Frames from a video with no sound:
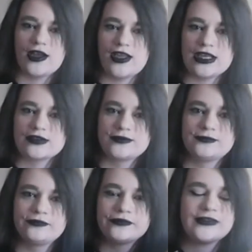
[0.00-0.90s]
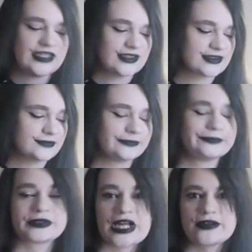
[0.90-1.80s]
I know, these,
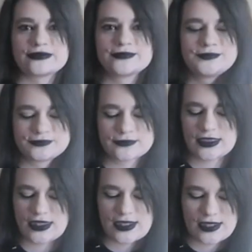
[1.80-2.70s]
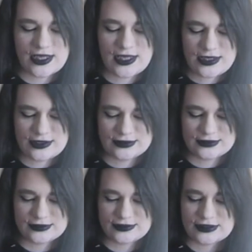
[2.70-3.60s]
brown, and
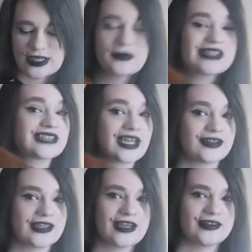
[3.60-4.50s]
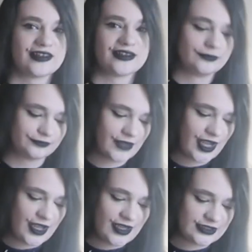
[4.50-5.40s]
they're not my style at all.
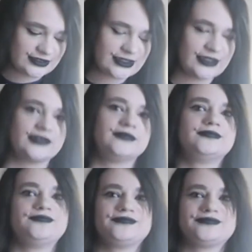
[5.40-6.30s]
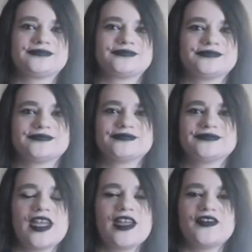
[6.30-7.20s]
So,
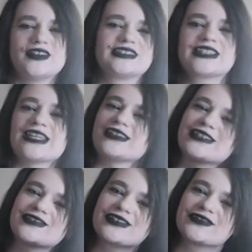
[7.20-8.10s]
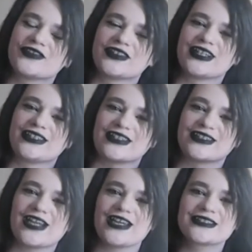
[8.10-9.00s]
once again, this was for
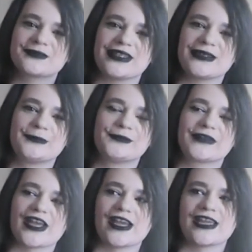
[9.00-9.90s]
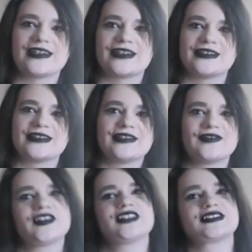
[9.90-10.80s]
another cosplay that I had done.
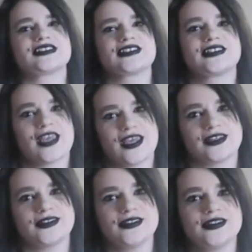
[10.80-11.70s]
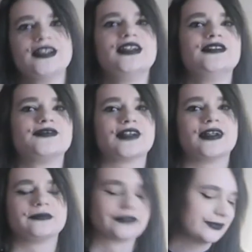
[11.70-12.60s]
It was Yang
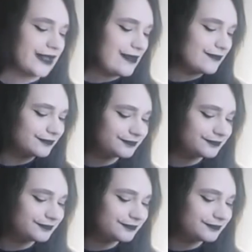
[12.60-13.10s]
from RWBY.